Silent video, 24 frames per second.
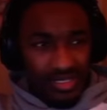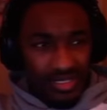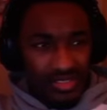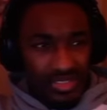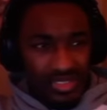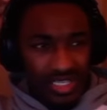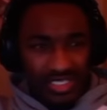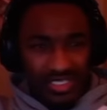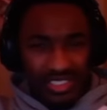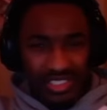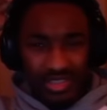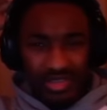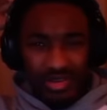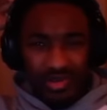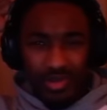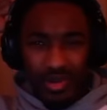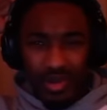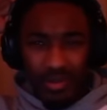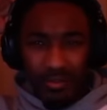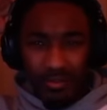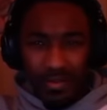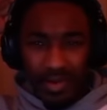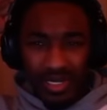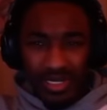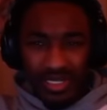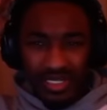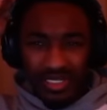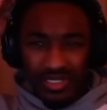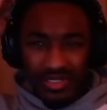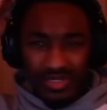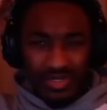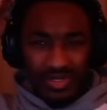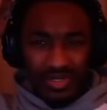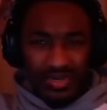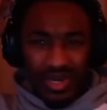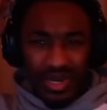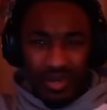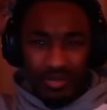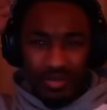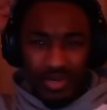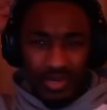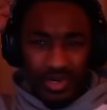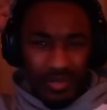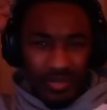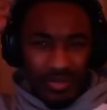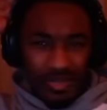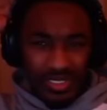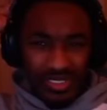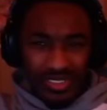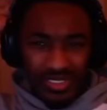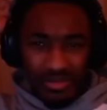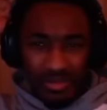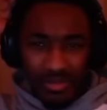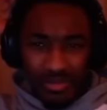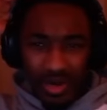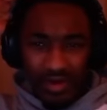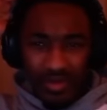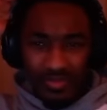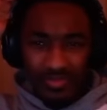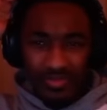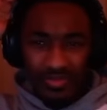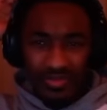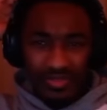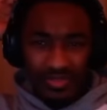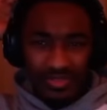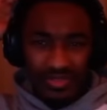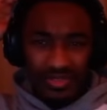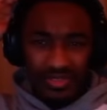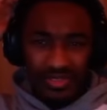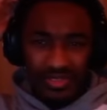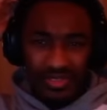there's like a certain amount of money you got to put up each month.